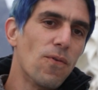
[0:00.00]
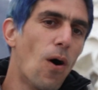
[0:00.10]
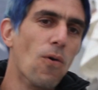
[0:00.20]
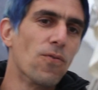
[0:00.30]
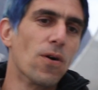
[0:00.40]

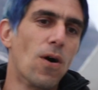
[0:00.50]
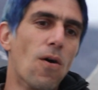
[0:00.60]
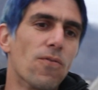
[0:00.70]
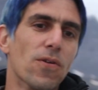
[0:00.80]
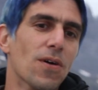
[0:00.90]

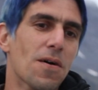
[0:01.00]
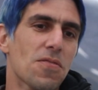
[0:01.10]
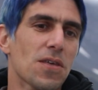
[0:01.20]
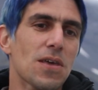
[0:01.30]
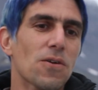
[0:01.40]
over
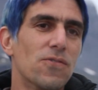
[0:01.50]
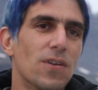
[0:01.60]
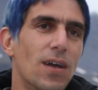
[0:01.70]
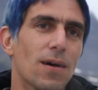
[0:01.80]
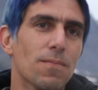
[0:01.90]
the years
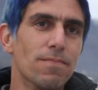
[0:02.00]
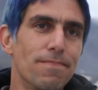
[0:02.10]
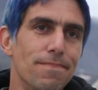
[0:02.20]
to come.